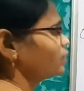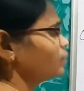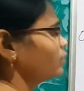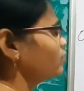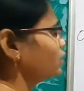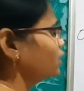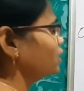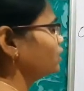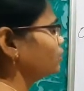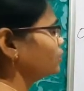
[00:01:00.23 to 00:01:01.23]
Power
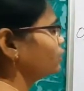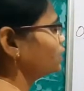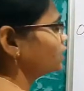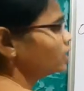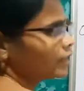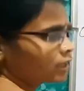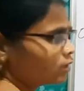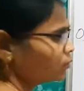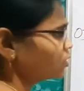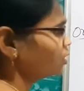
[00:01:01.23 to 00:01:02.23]
here may be N,
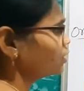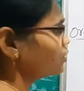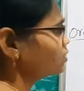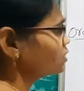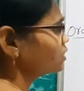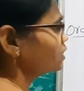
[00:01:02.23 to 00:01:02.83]
active molecules